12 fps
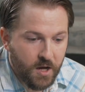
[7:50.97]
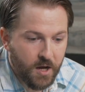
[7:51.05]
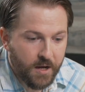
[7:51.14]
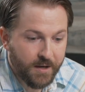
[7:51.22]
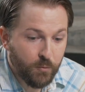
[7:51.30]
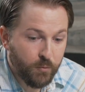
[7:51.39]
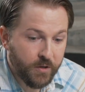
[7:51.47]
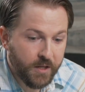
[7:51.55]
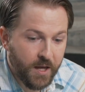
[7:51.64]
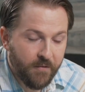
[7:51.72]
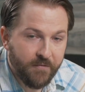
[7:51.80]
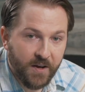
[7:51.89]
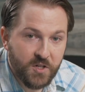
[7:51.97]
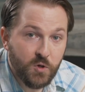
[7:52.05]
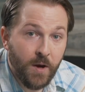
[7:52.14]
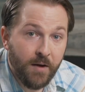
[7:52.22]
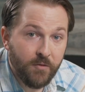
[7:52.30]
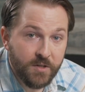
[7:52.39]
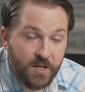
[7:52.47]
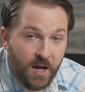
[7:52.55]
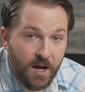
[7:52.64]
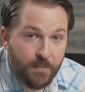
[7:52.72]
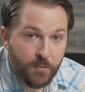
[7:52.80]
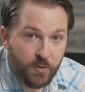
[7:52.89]
It really affects you every
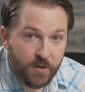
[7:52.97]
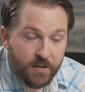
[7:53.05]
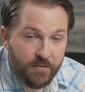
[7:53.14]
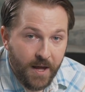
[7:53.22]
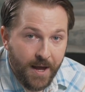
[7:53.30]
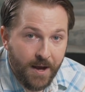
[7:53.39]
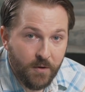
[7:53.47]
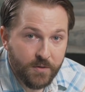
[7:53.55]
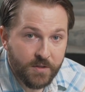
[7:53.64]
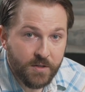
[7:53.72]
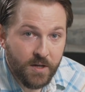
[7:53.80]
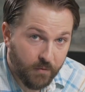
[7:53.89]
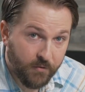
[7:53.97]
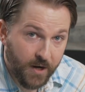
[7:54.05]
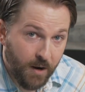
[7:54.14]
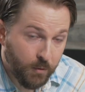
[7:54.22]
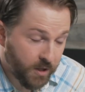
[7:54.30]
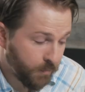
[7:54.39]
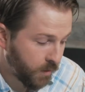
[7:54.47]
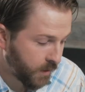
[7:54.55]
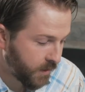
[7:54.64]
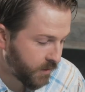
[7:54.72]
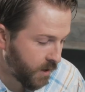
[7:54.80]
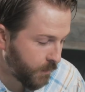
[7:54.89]
time you leave the house. But for now, we're going to
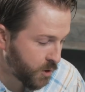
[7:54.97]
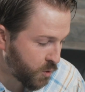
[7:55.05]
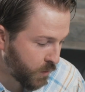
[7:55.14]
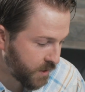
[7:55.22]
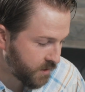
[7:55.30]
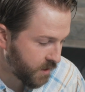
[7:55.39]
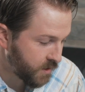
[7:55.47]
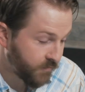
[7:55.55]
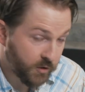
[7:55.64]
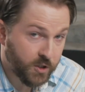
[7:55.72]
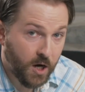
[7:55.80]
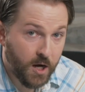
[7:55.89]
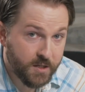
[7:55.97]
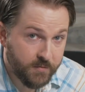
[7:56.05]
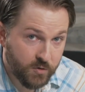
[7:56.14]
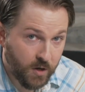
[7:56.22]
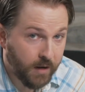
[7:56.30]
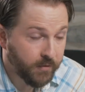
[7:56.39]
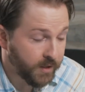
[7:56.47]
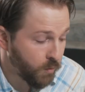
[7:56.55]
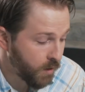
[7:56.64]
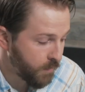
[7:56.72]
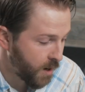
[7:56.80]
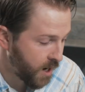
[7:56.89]
plug in the number 20 cents for cost of traveling
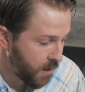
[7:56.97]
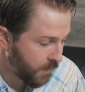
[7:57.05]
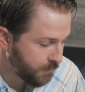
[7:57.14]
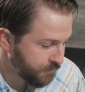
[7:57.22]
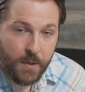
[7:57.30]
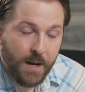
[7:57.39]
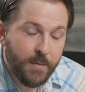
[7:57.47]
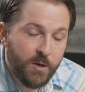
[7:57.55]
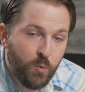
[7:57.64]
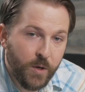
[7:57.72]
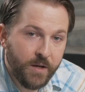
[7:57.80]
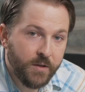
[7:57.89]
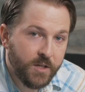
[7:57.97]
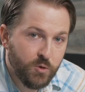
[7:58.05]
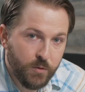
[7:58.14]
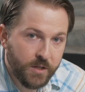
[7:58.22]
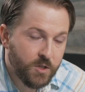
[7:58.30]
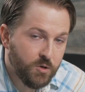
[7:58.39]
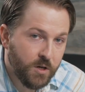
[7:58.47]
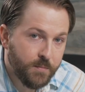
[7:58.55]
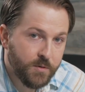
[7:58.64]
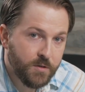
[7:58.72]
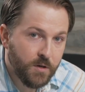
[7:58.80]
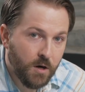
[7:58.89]
1 mile. But how many weekly drinking
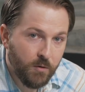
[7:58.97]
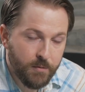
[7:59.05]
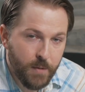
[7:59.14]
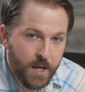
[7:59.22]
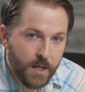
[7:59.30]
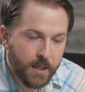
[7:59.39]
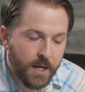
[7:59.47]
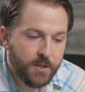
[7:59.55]
trips are we making?